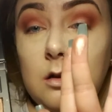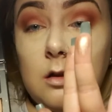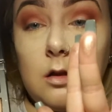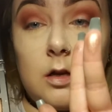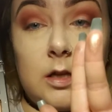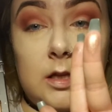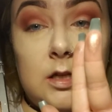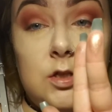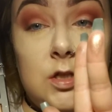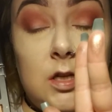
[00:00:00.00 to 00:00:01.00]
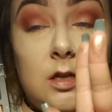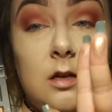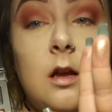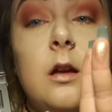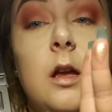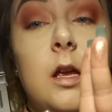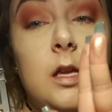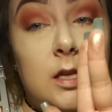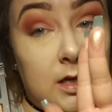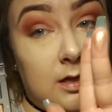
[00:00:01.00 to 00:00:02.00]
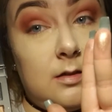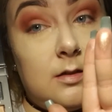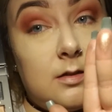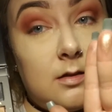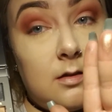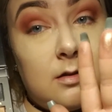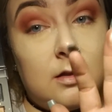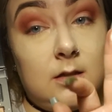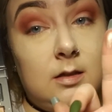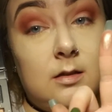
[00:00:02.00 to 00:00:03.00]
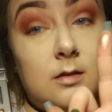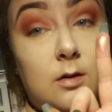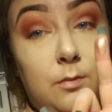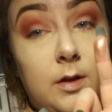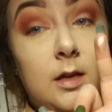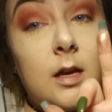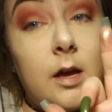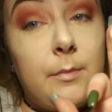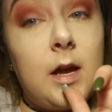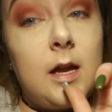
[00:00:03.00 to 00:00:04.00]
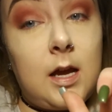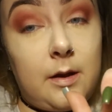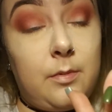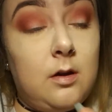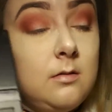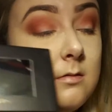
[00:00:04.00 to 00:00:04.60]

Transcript: Look at that shit. Yes, this is going on my eyeballs.